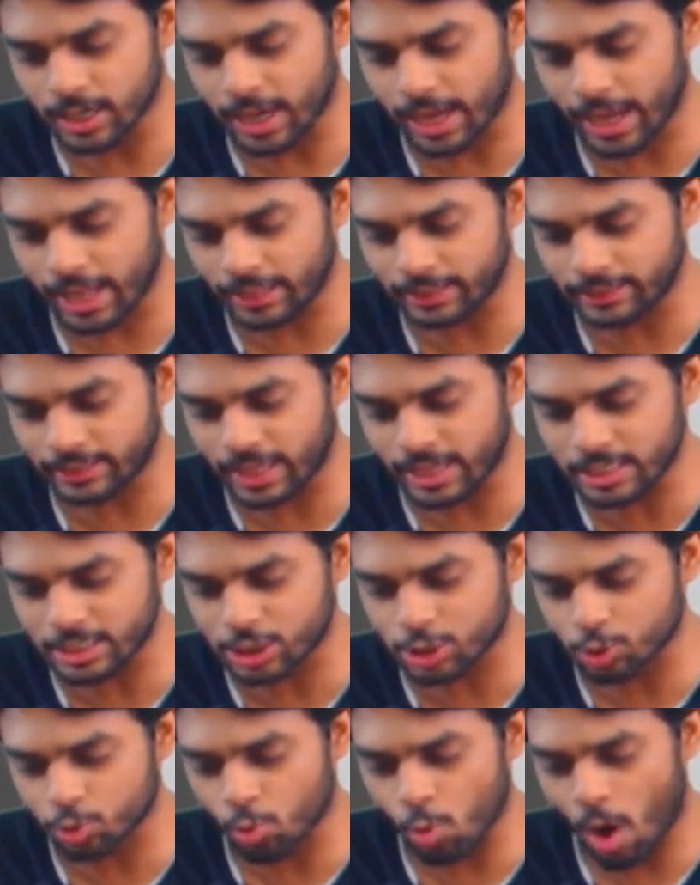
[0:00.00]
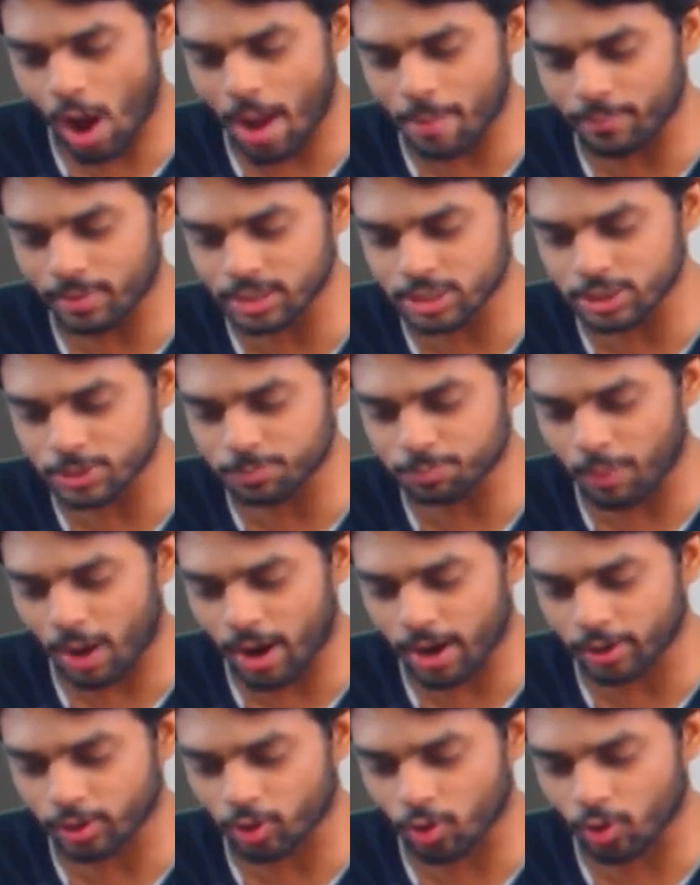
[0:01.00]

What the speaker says: and then squamous part